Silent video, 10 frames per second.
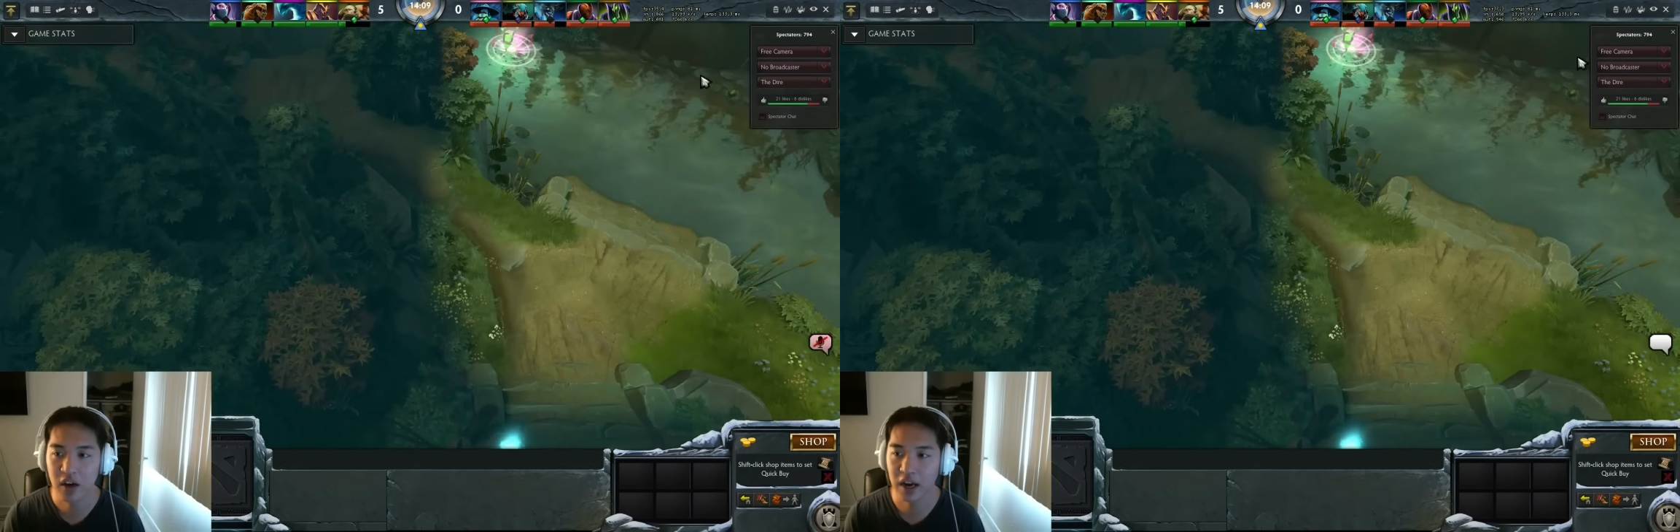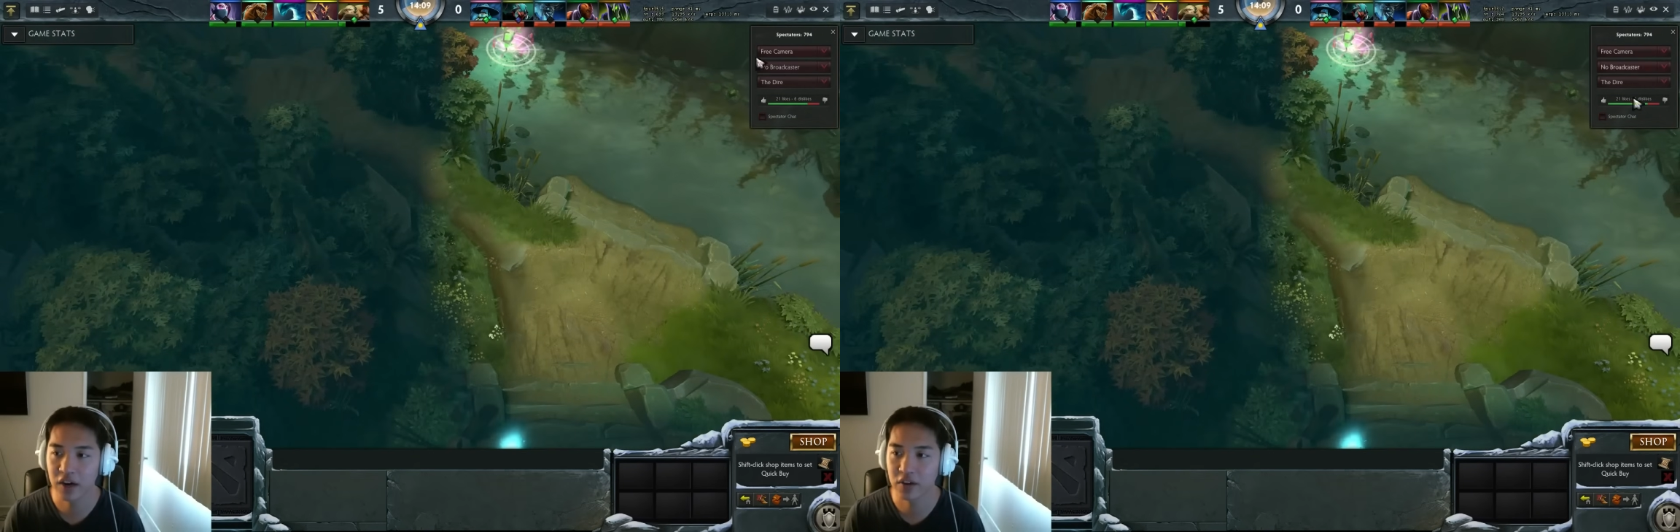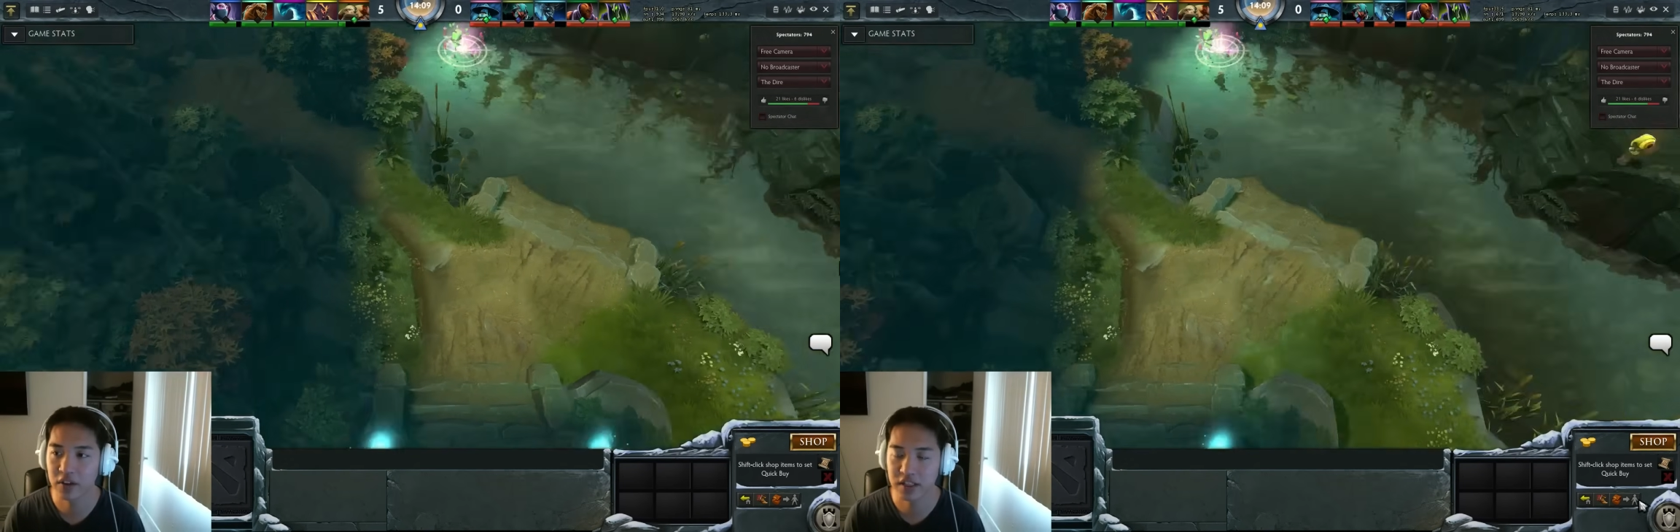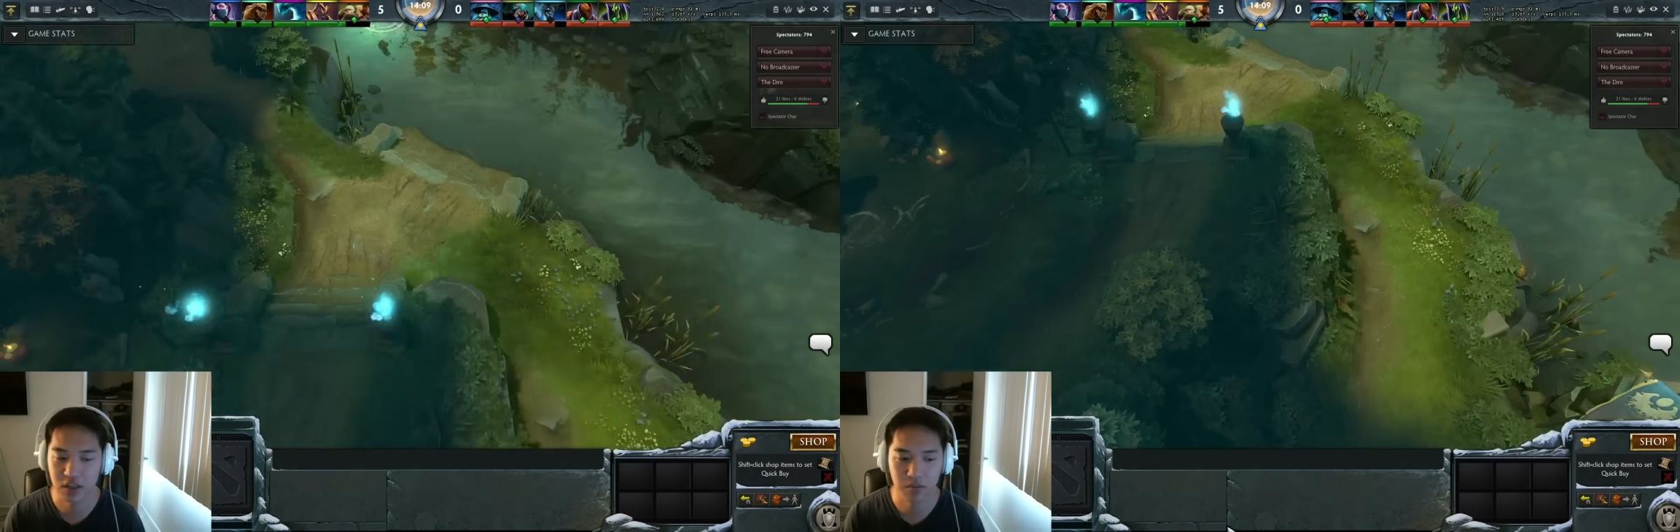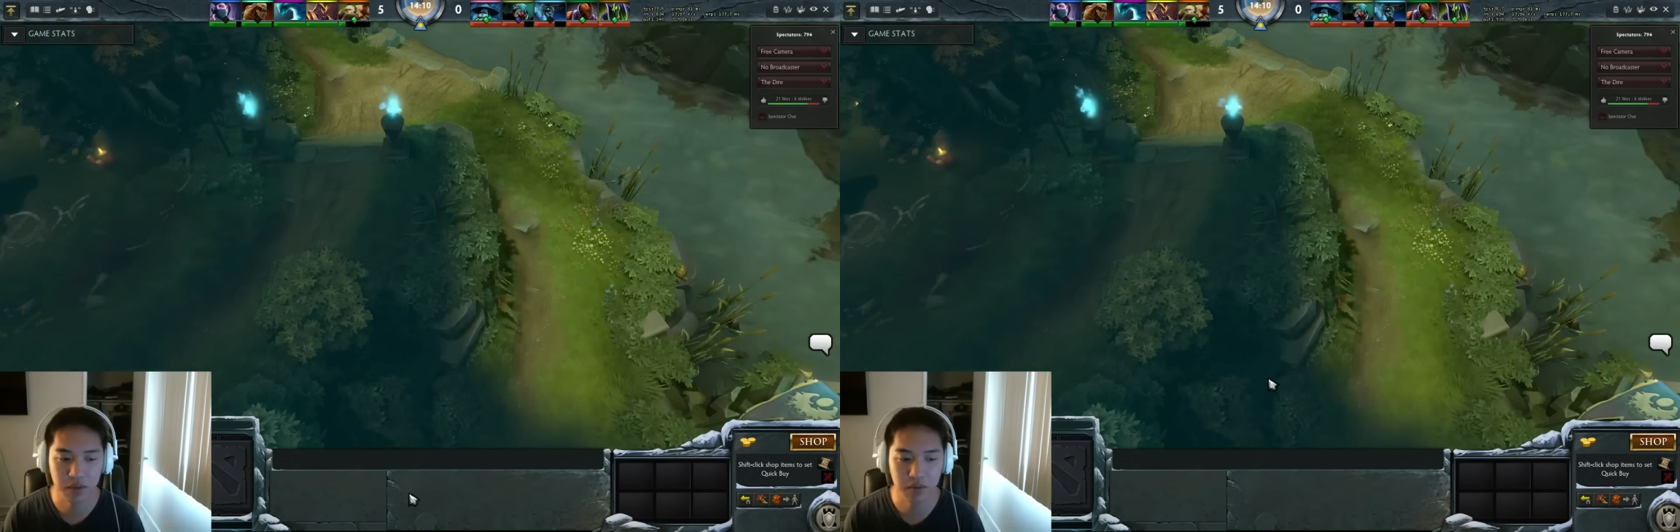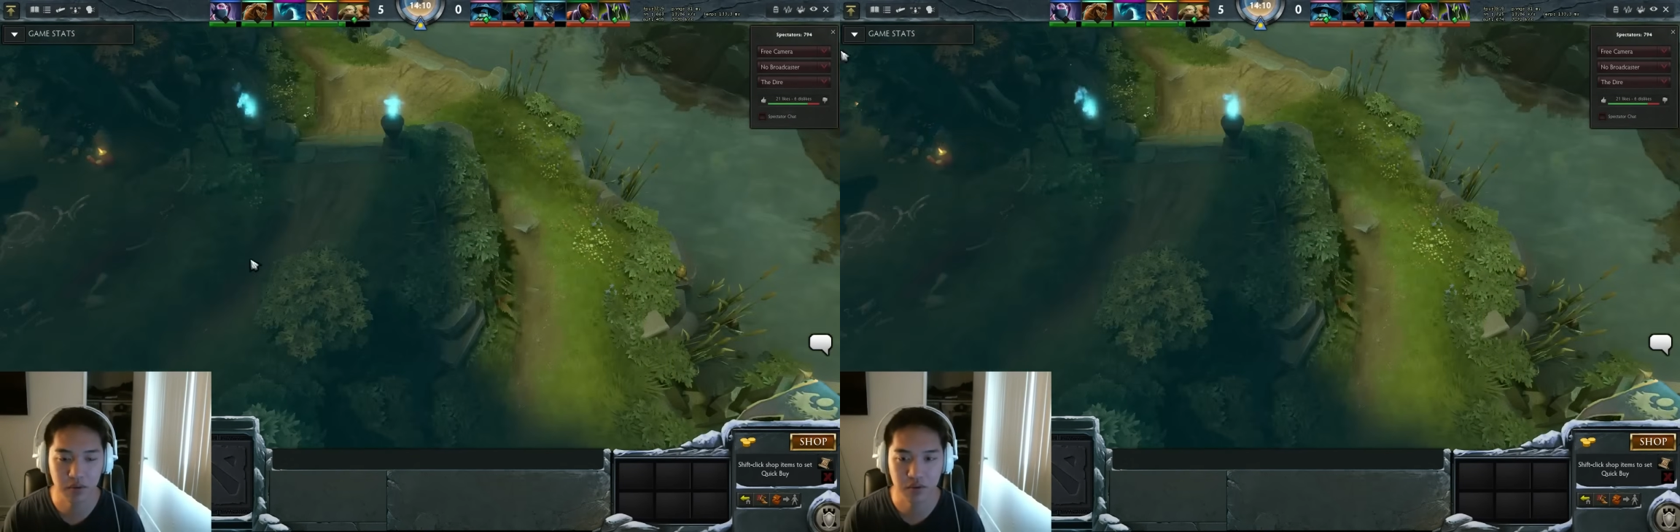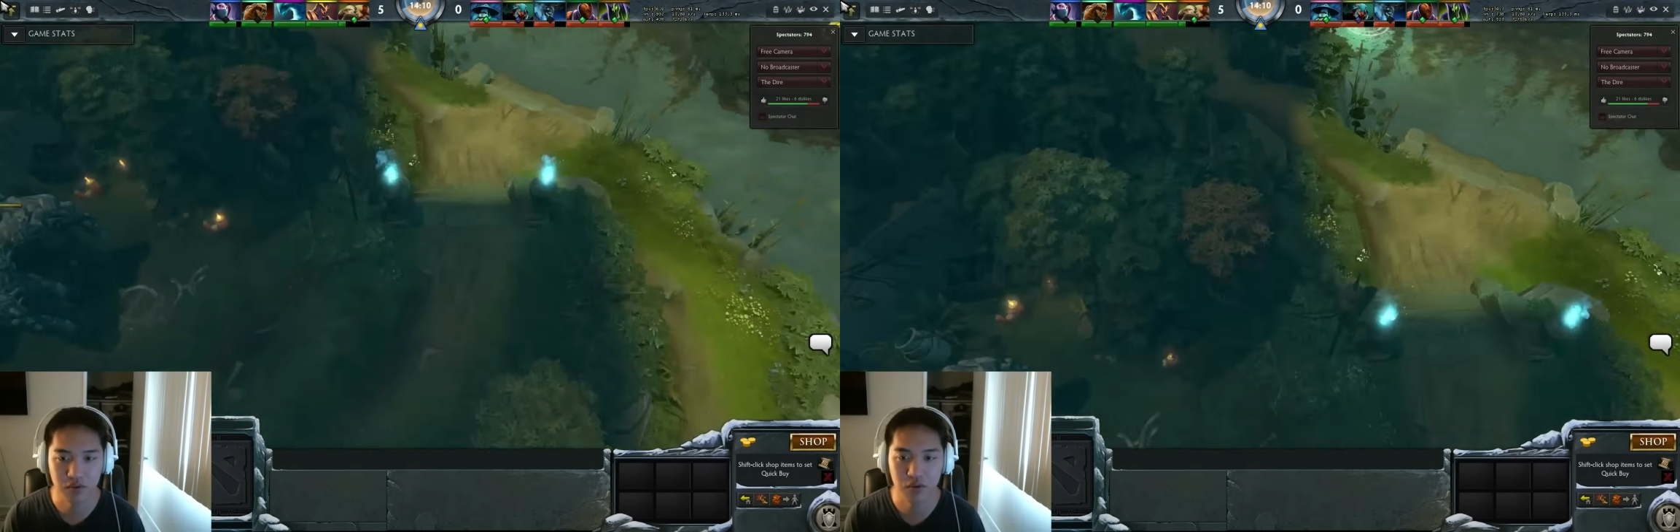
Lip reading: I know that some people do